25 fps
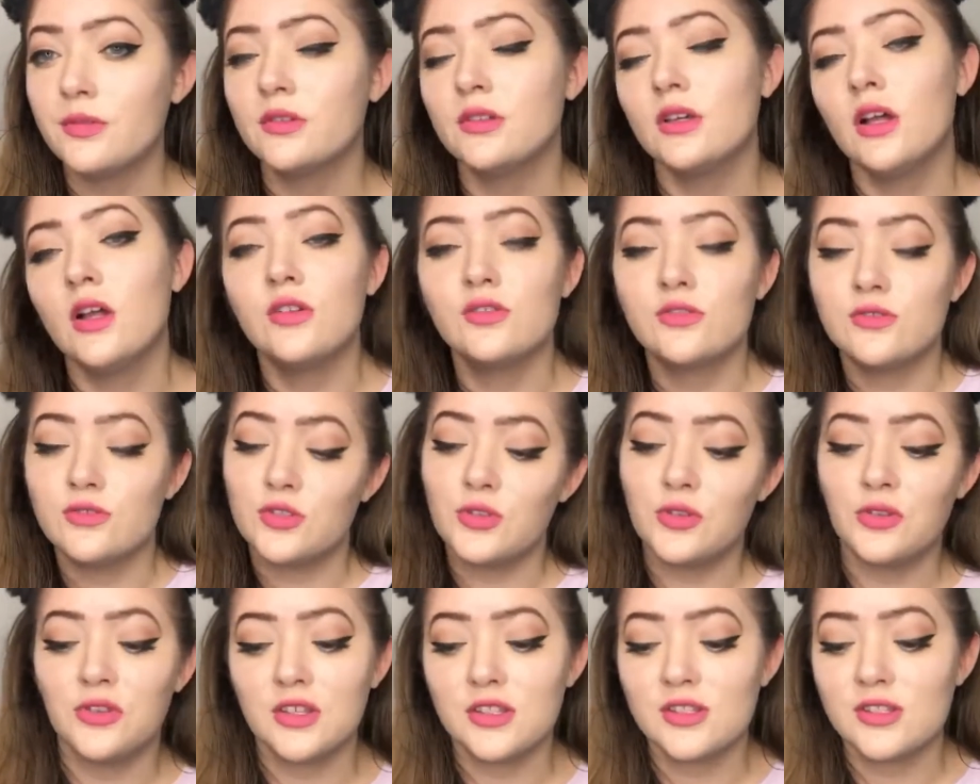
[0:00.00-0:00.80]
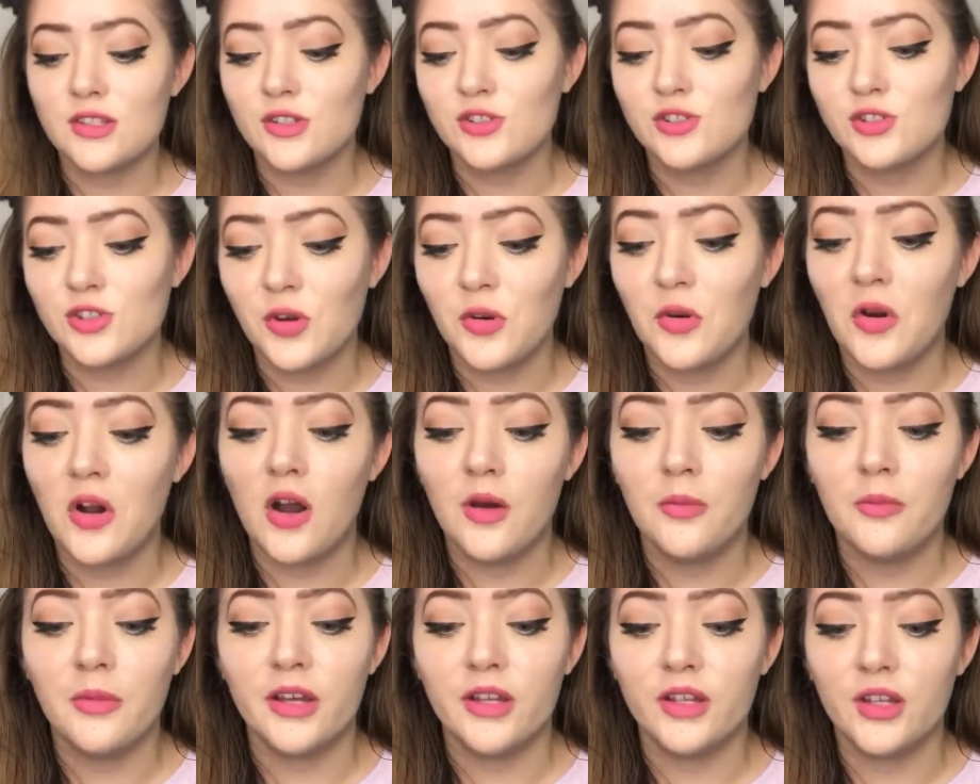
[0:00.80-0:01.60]
I'll do this, I'll show.
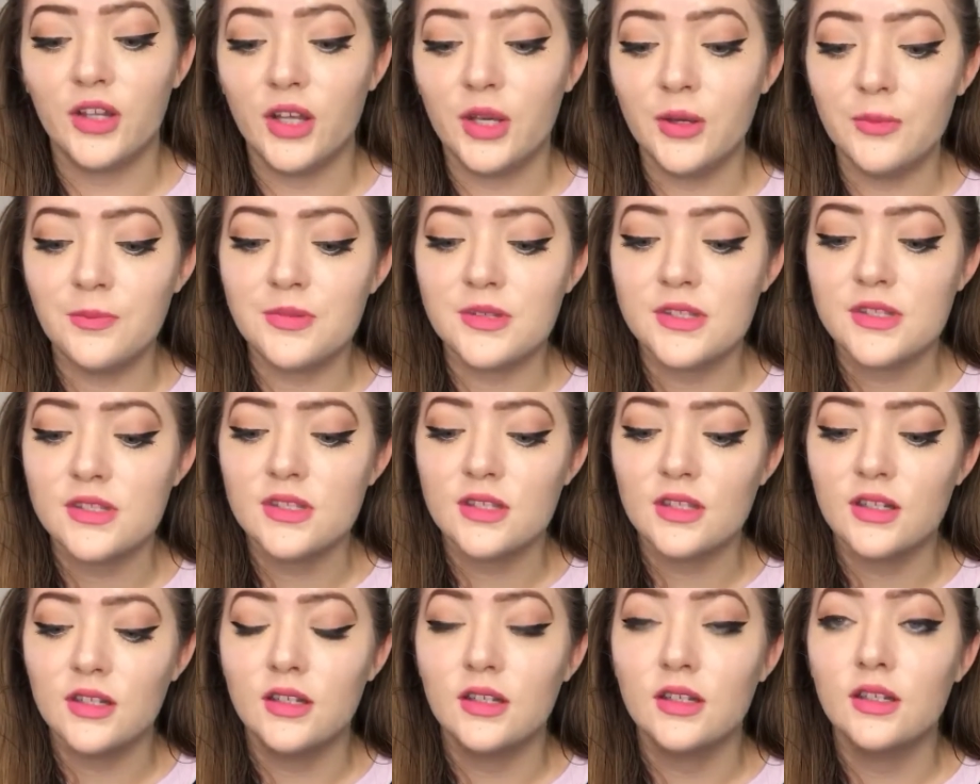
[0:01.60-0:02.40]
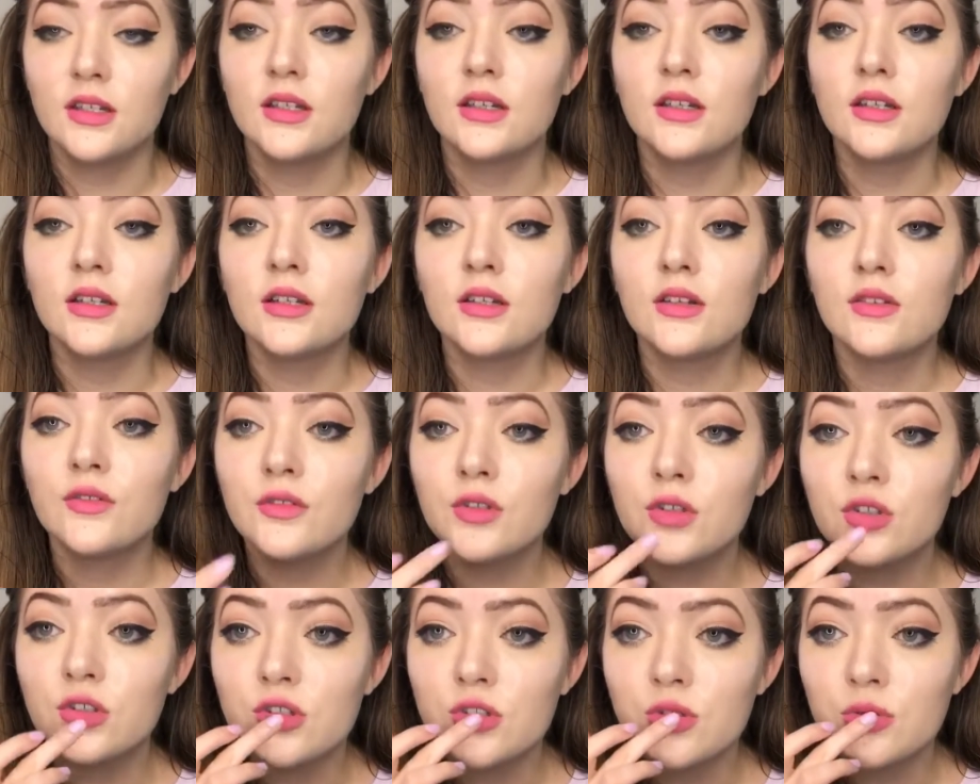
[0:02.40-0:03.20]
On my lips,
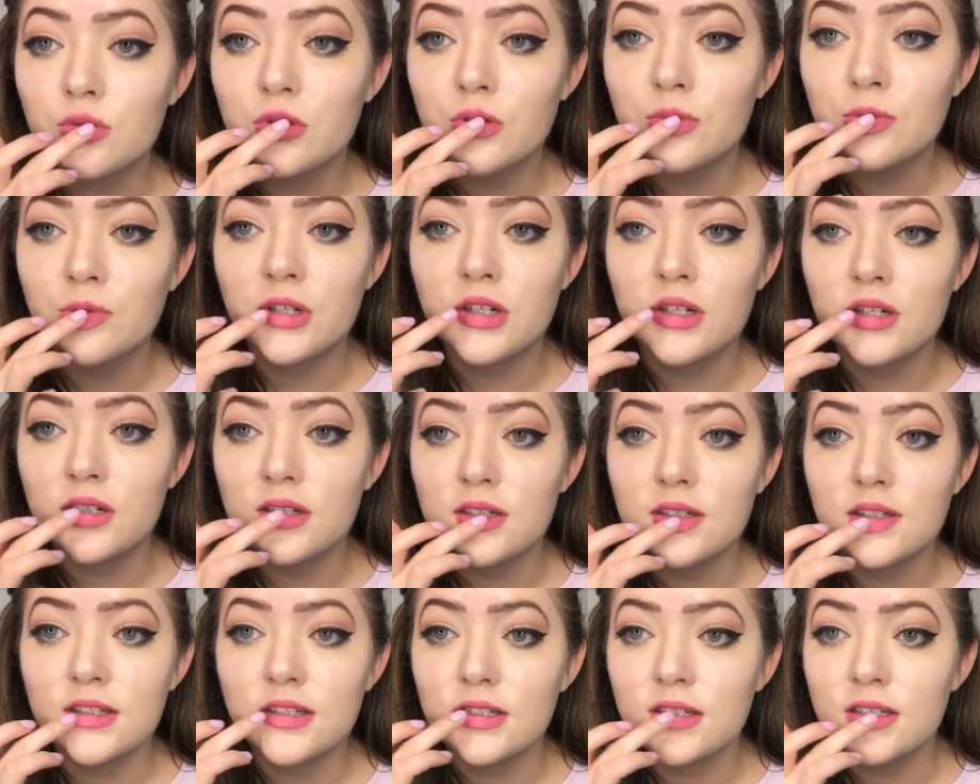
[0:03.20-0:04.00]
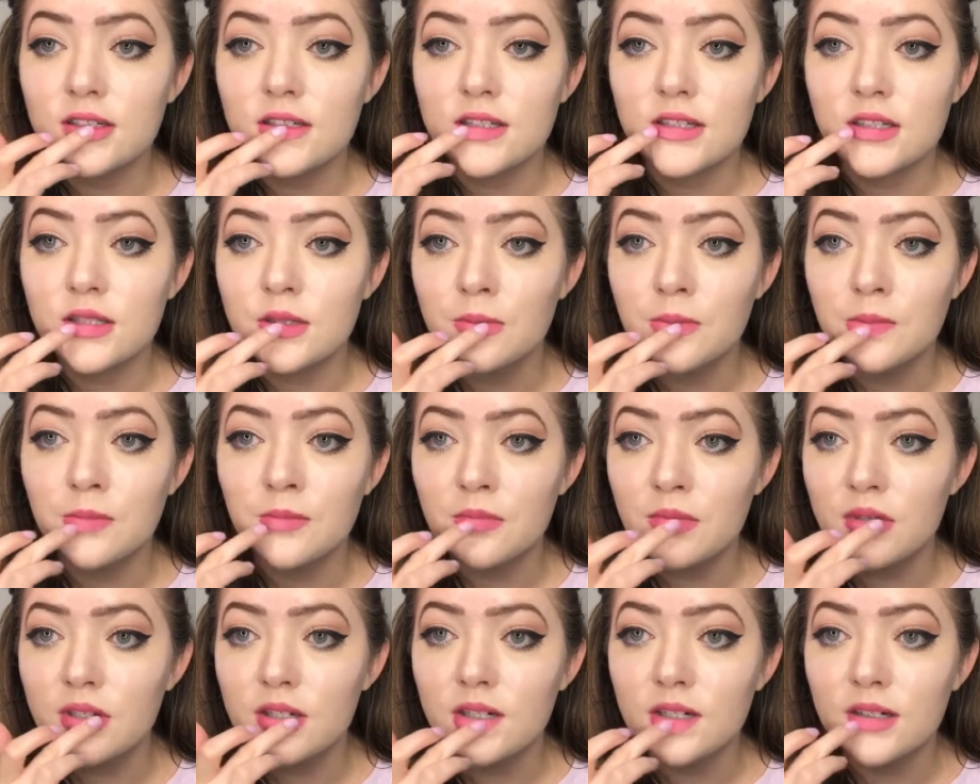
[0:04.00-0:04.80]
you just want to put a little in the
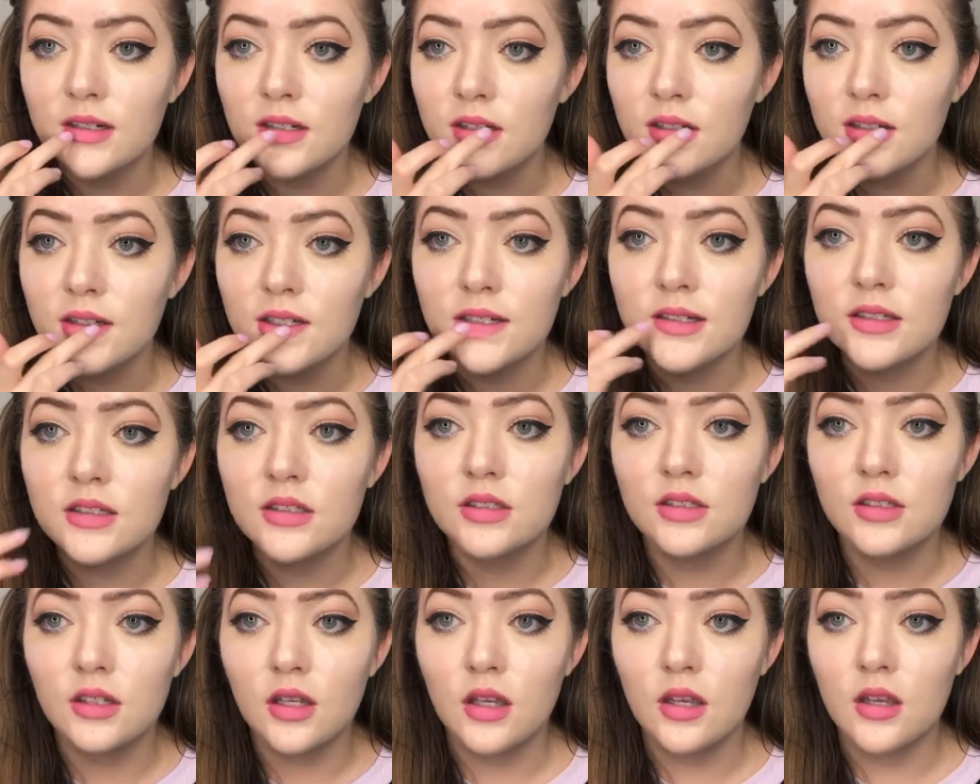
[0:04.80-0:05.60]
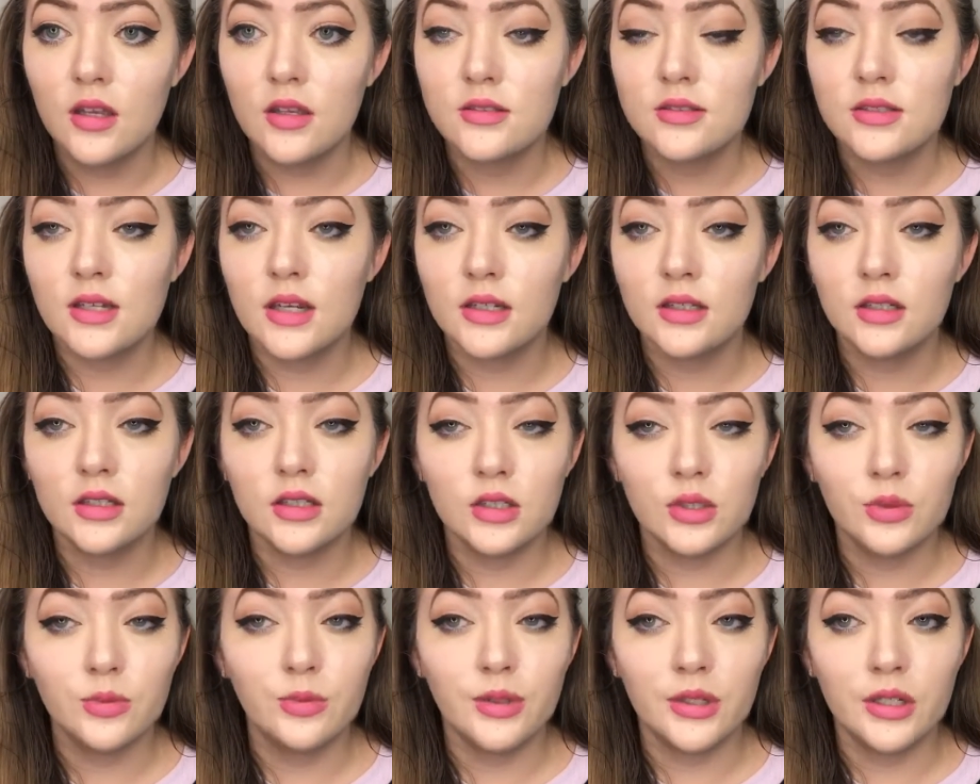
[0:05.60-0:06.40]
middle to add a
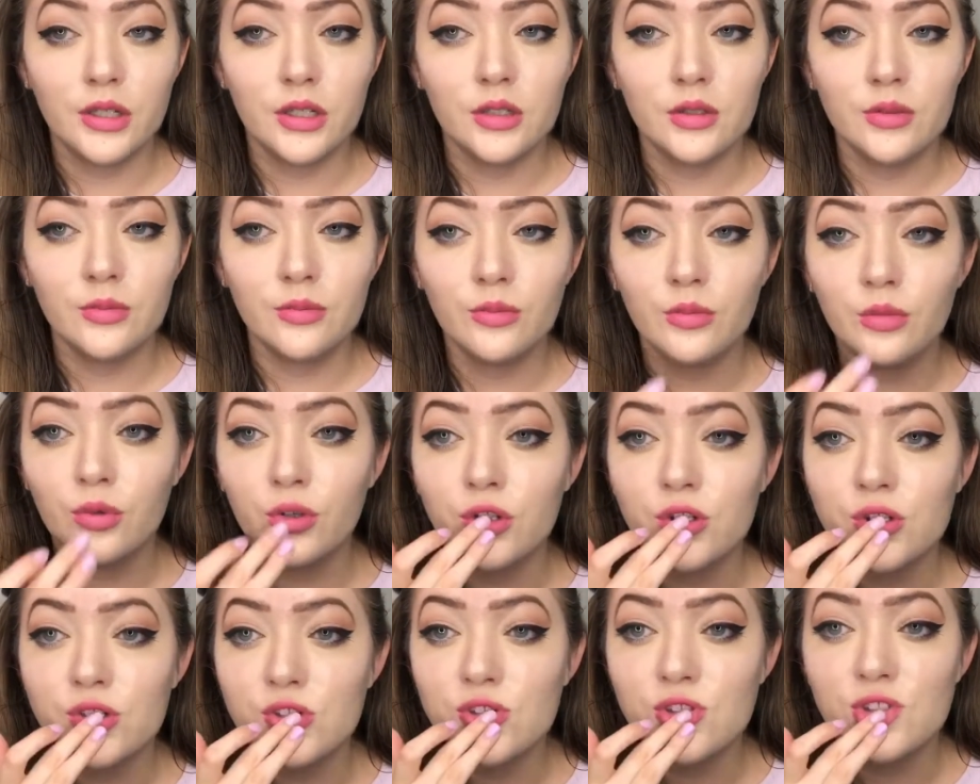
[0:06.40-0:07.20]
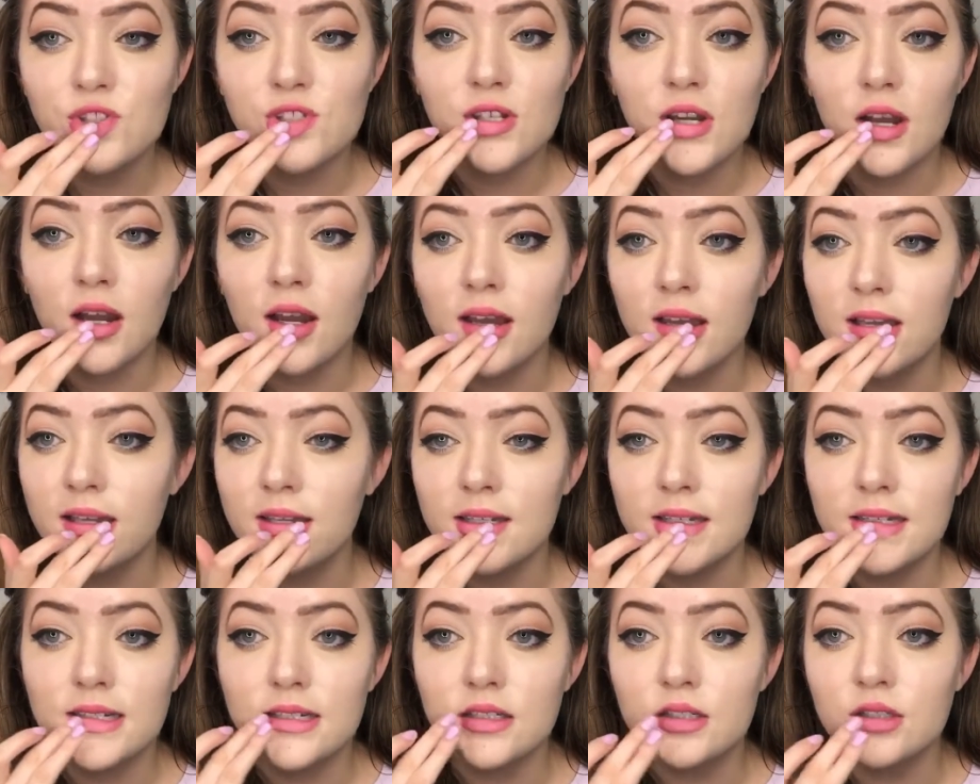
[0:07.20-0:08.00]
little bit more
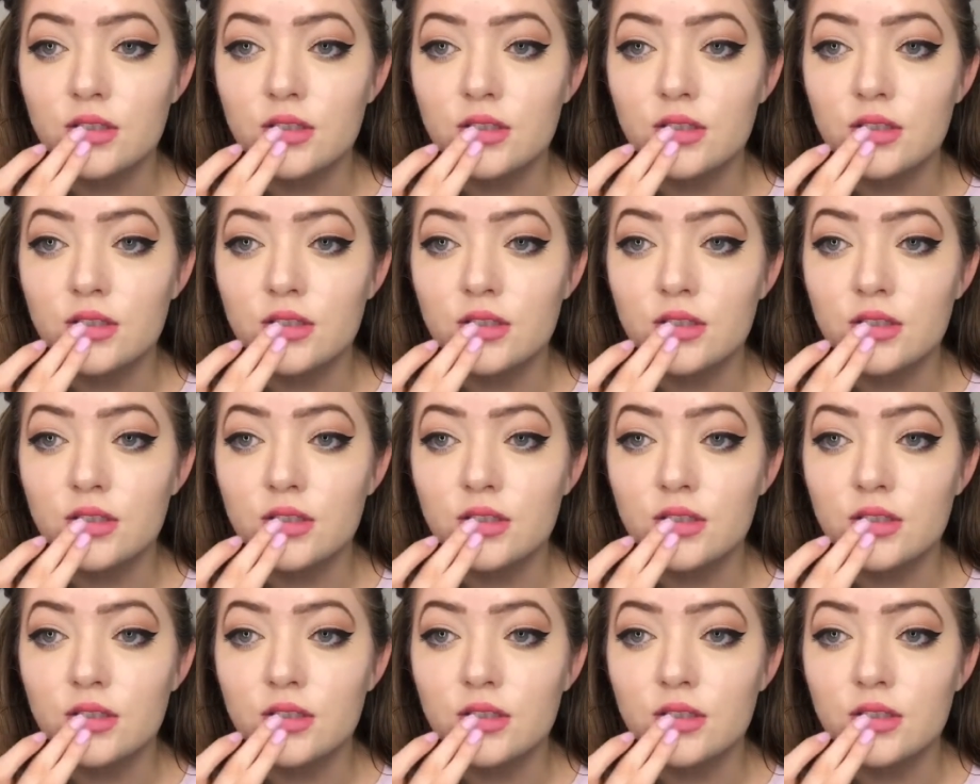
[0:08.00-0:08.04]
shine.